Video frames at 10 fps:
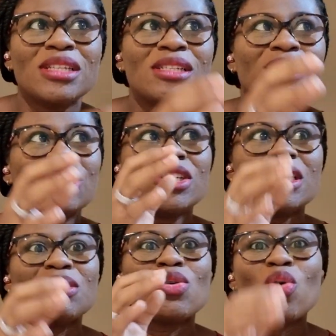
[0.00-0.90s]
she
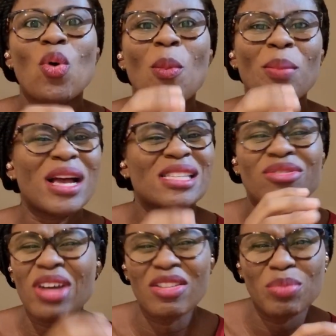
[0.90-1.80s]
didn't go past
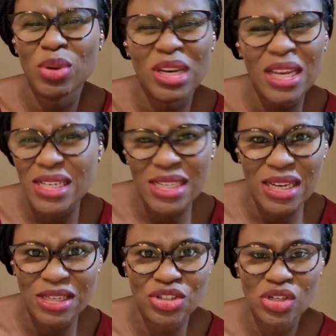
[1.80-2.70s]
5.8
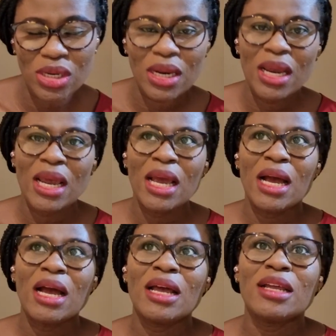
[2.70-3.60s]
kg.
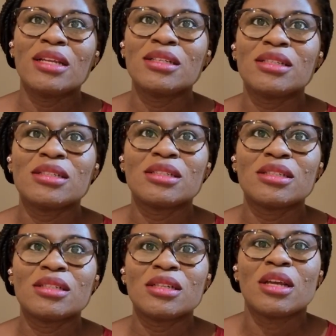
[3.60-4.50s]
And
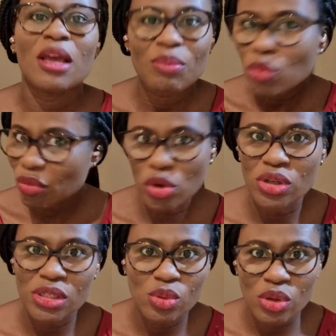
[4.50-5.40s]
of
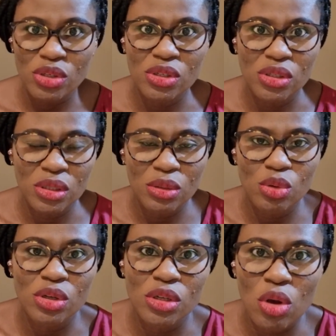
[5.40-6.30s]
course it
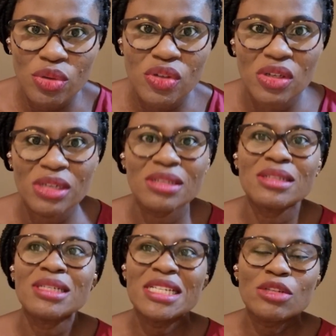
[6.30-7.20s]
was
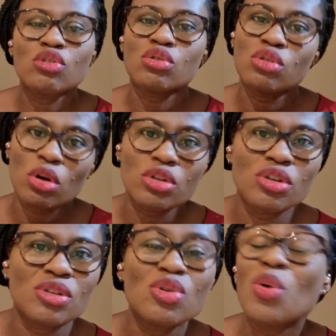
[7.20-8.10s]
concerning to
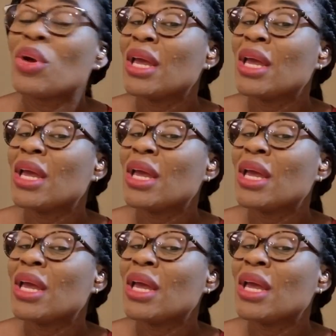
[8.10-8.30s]
doctors. So